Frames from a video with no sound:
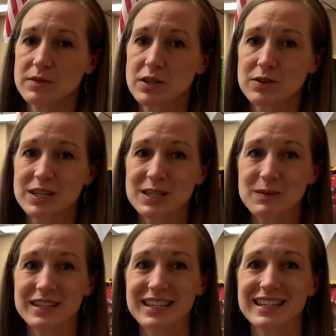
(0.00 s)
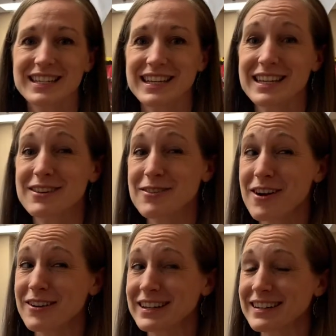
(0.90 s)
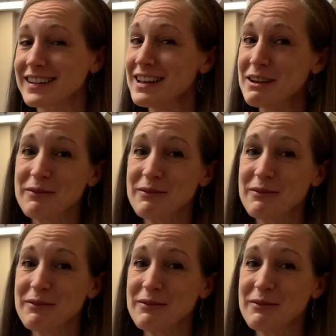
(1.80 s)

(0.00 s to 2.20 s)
So she's been teaching kindergarten